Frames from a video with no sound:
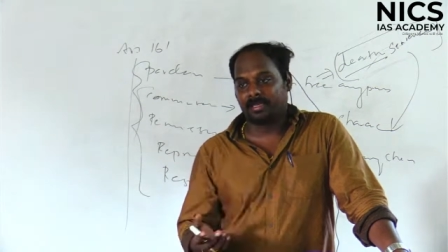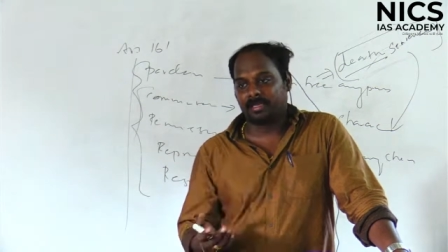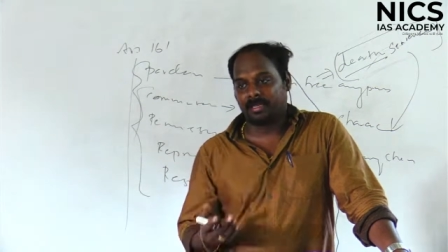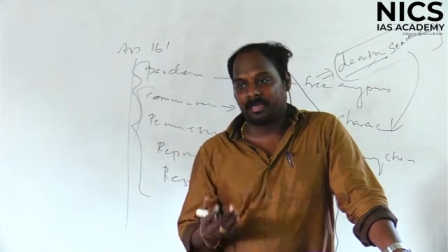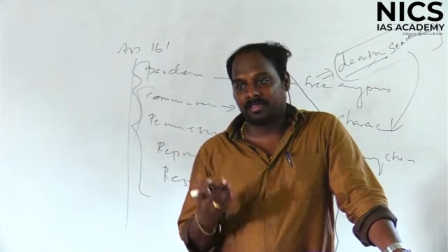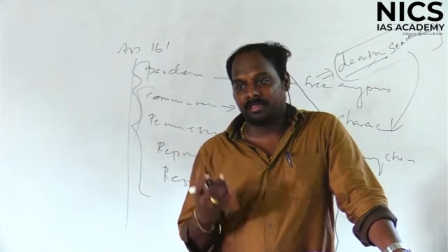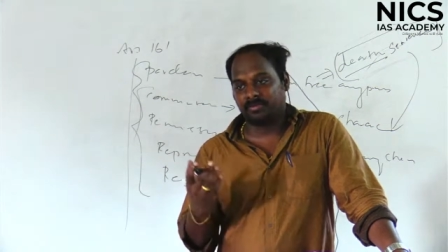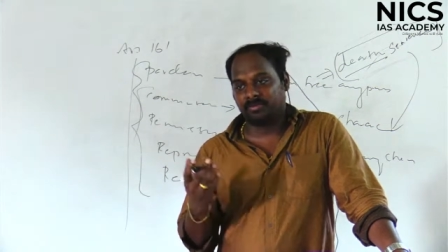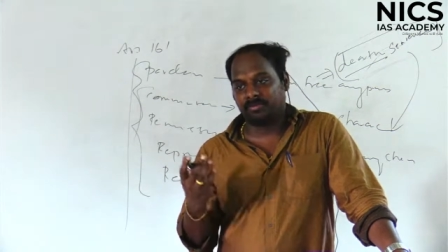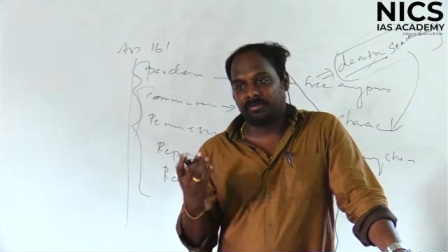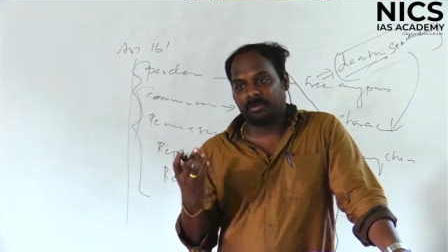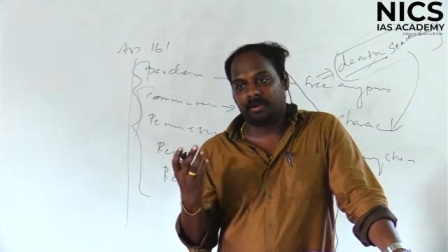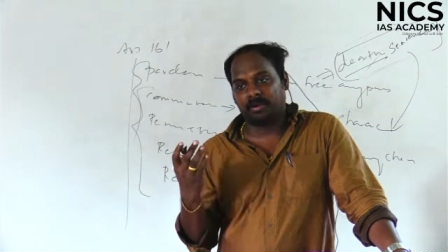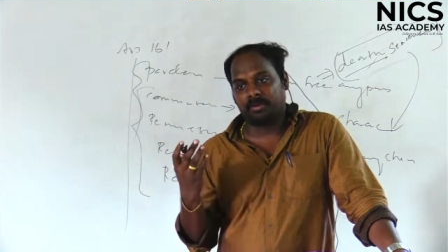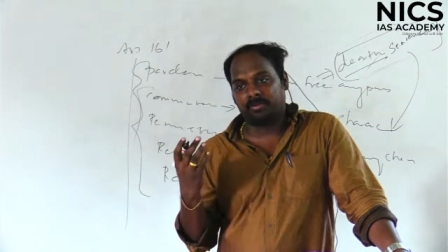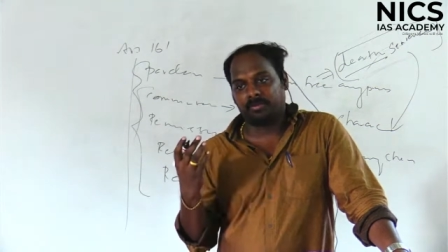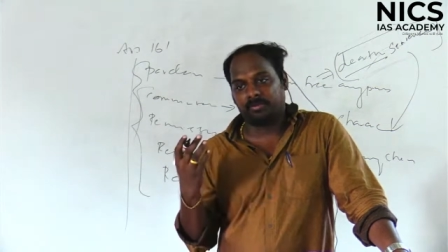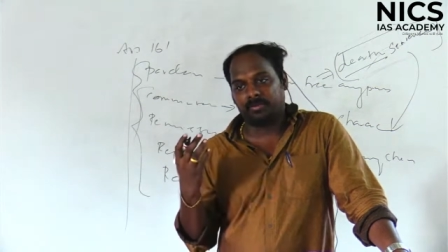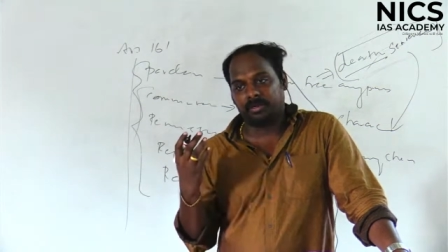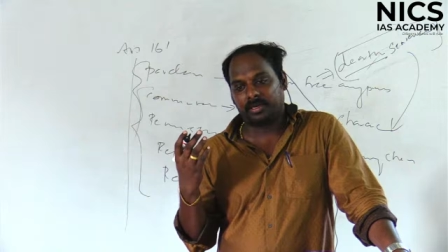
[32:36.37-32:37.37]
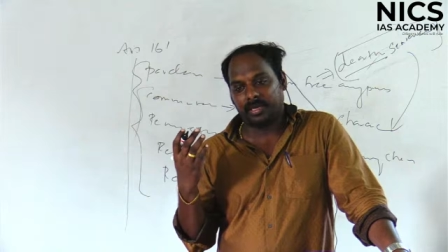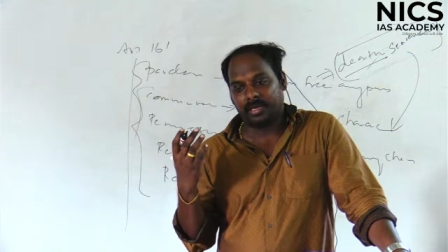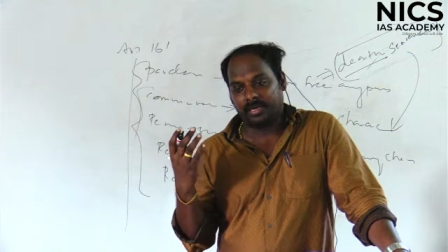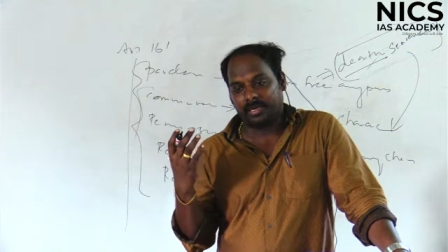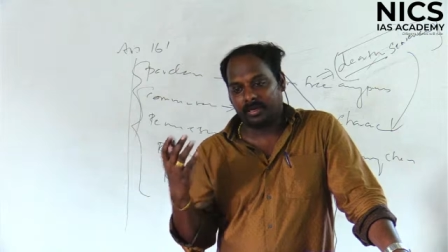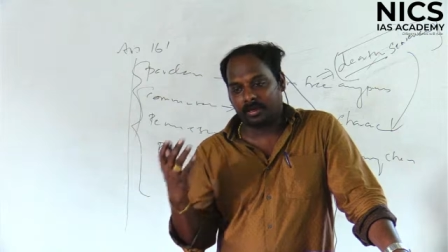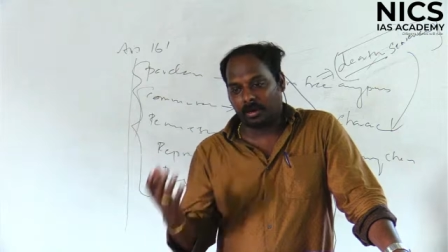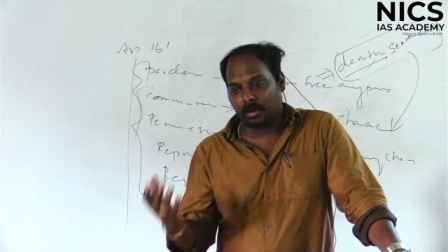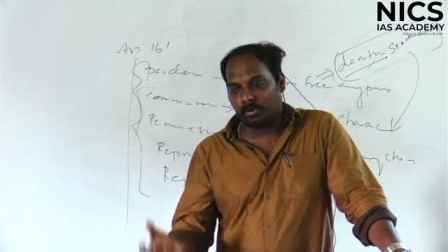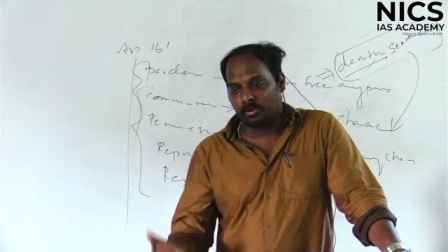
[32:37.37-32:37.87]
That is for, like
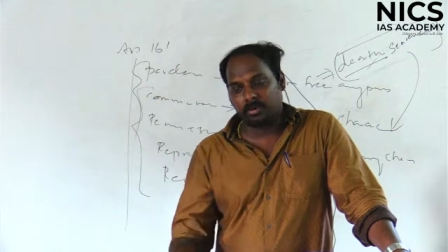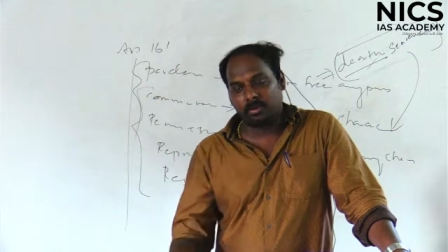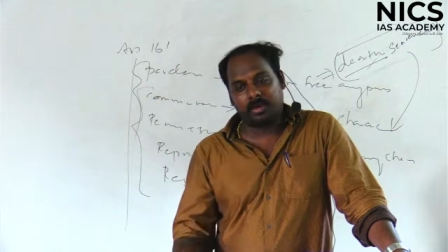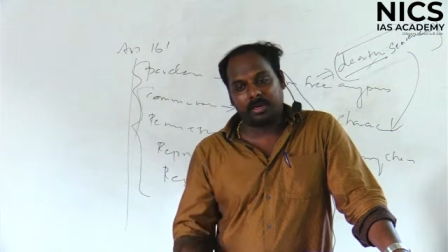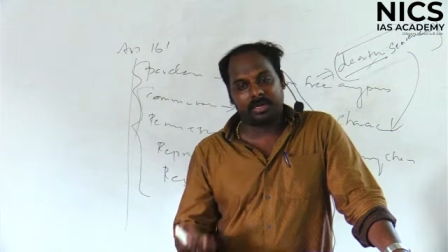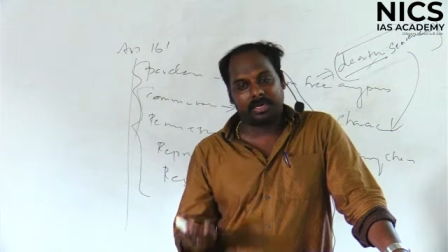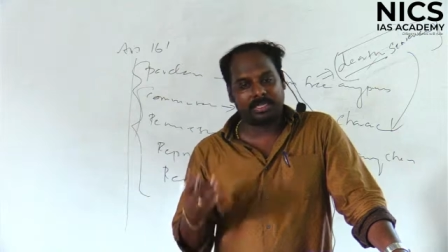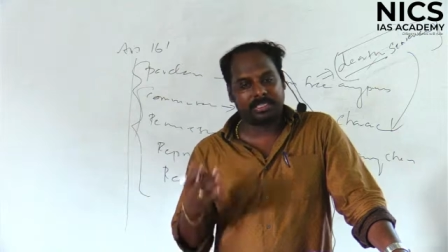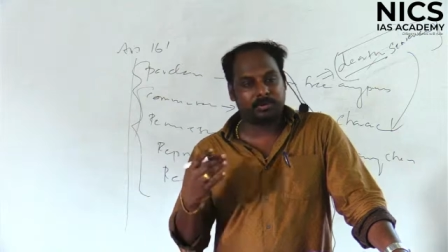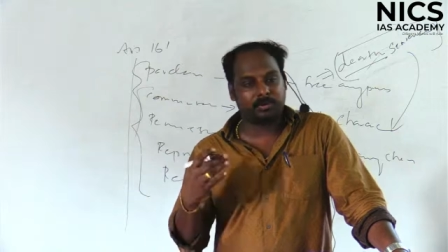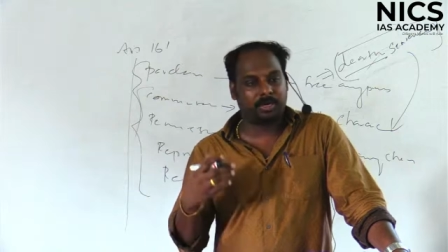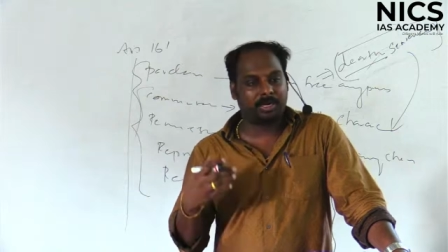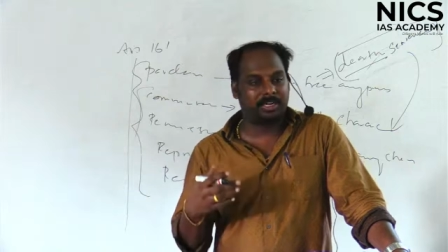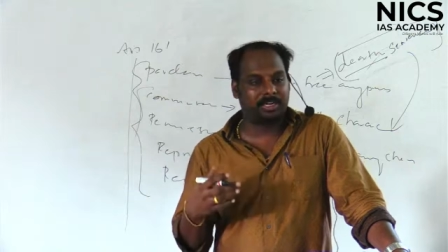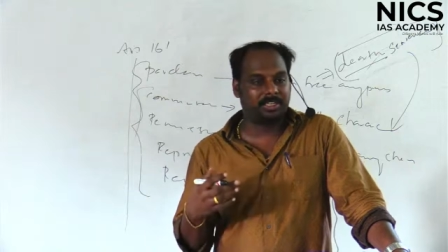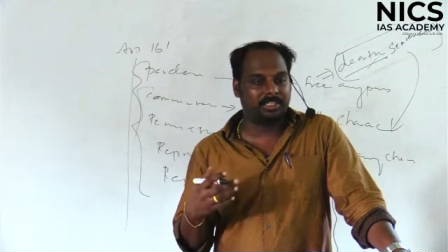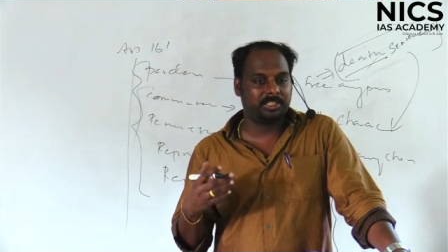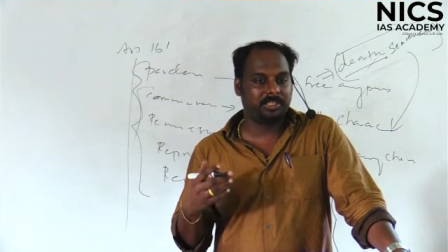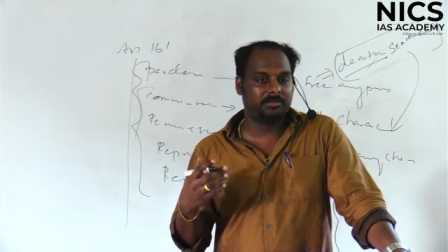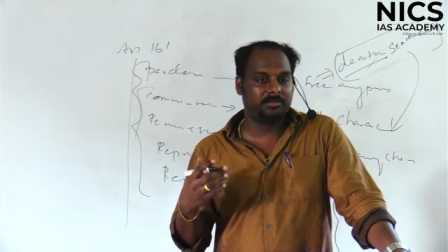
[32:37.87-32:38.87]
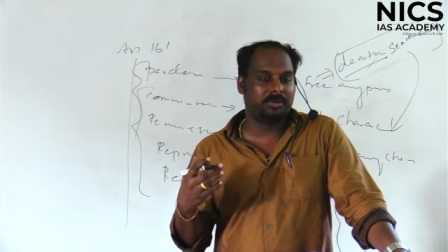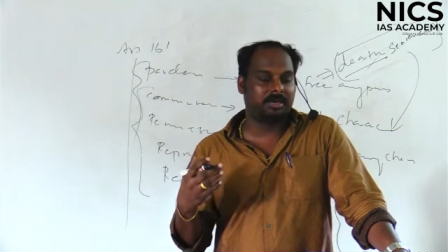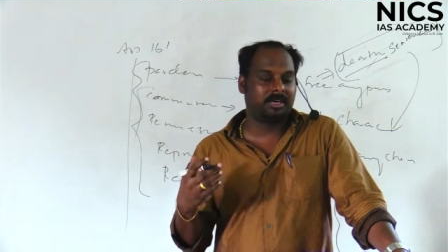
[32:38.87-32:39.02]
groundwater exploitation.